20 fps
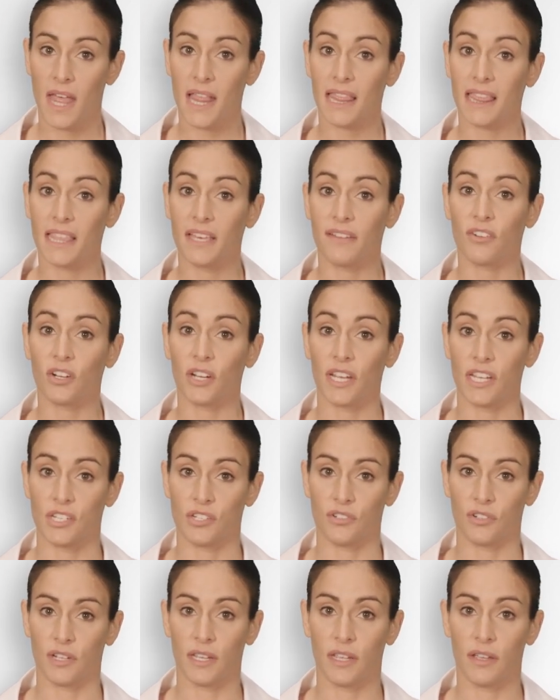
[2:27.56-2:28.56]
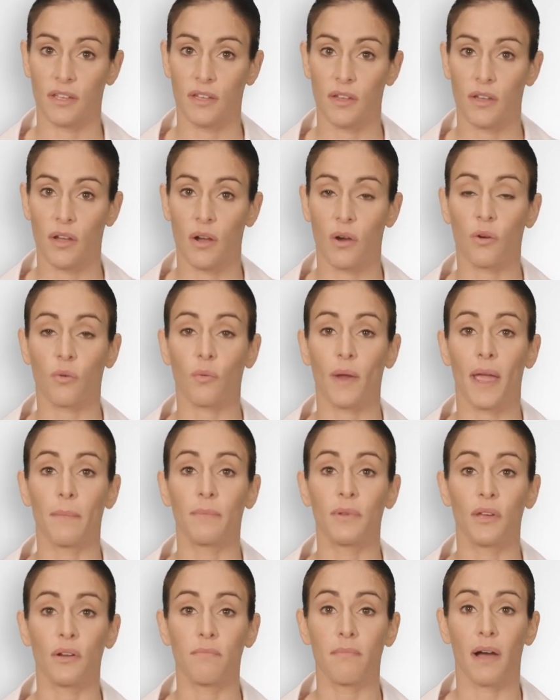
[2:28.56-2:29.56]
liver injury, or
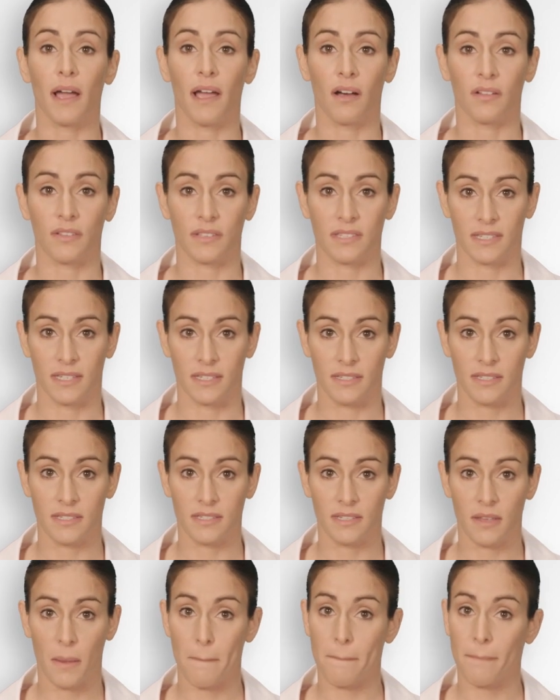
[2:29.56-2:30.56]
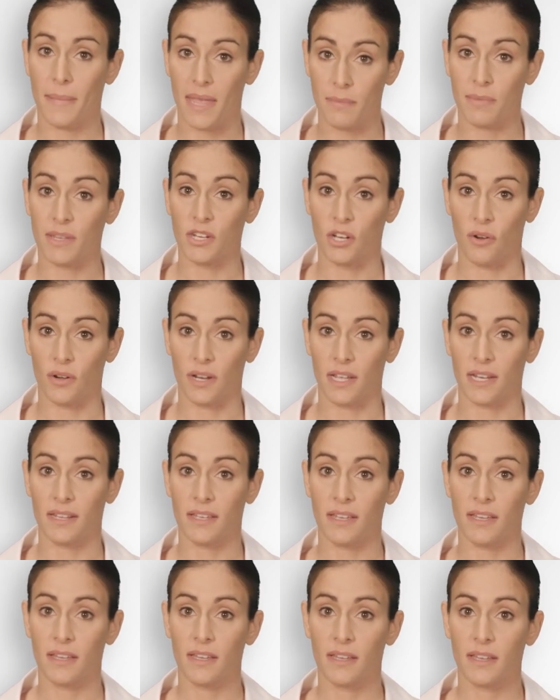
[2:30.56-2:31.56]
rhabdomyolysis, may be noted.
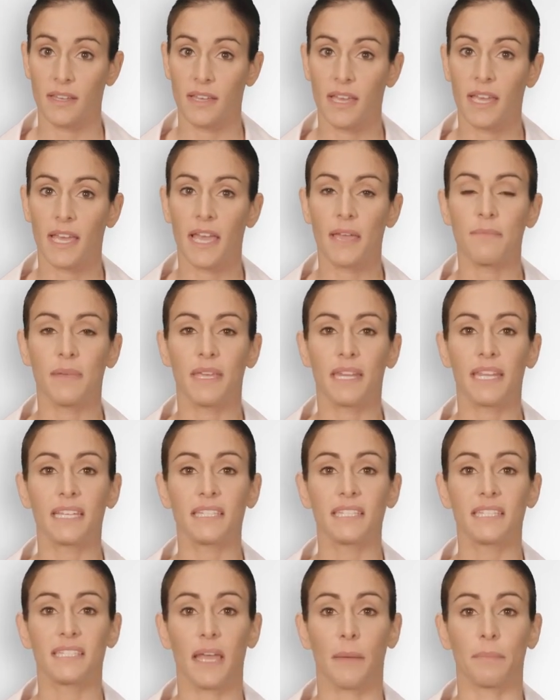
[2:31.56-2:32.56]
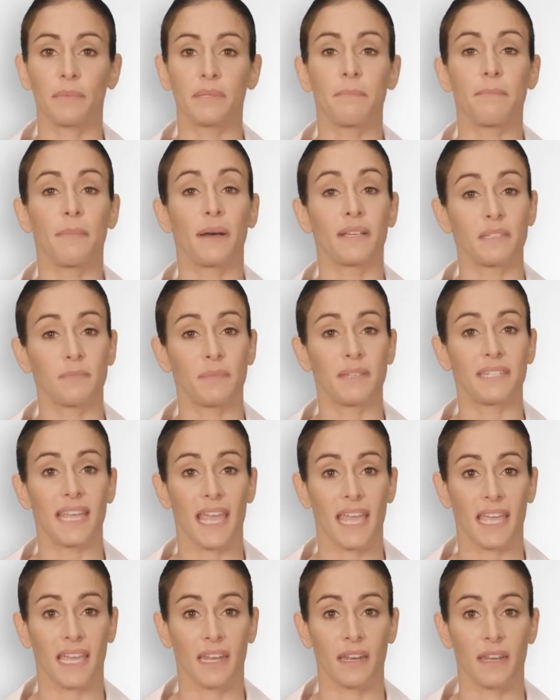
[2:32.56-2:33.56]
Immediate steps must be
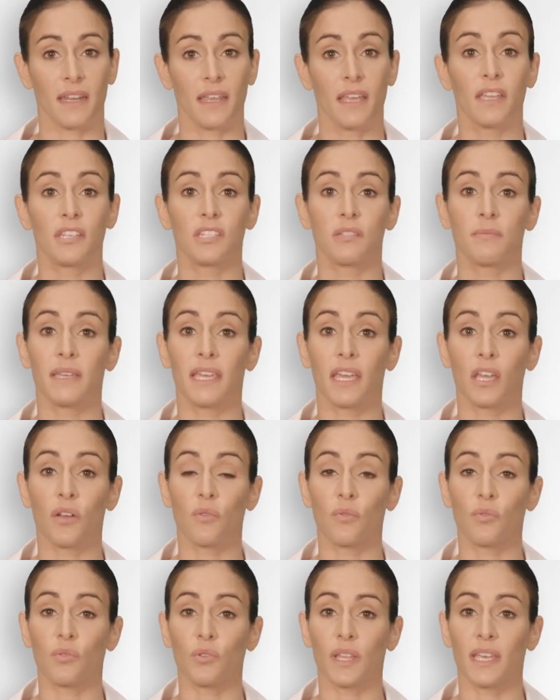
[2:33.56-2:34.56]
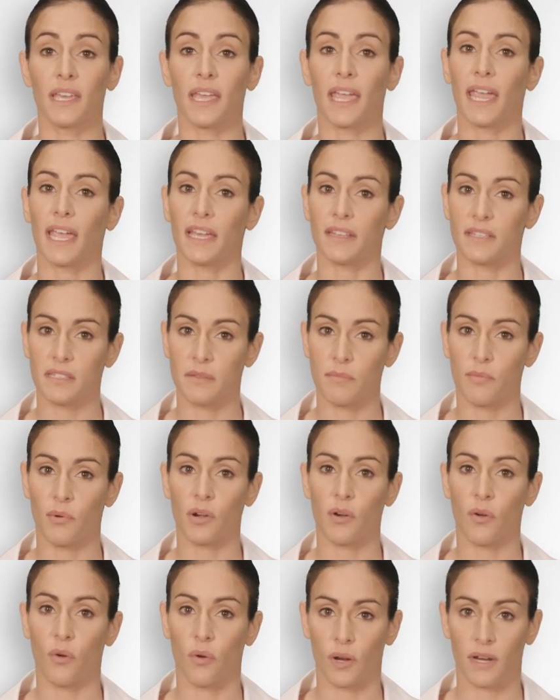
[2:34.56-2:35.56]
taken to begin cooling and
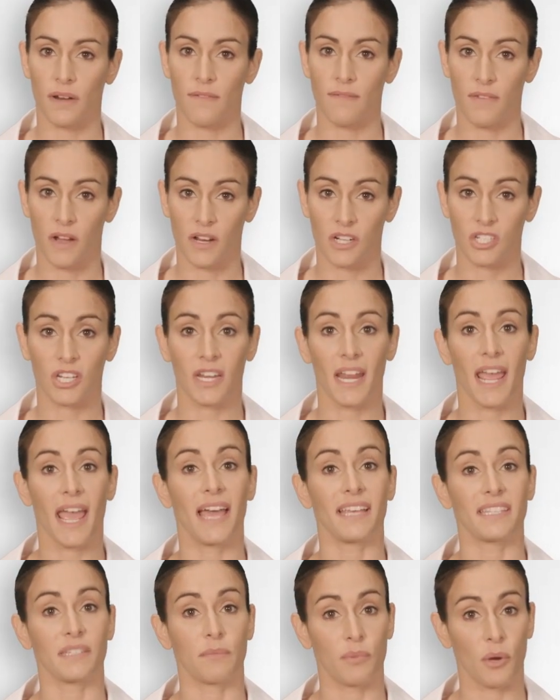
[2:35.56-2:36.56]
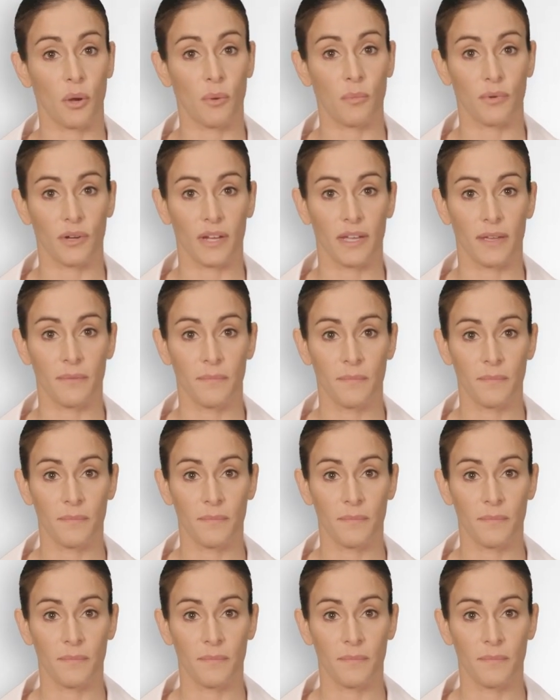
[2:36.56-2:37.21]
support organ function as appropriate.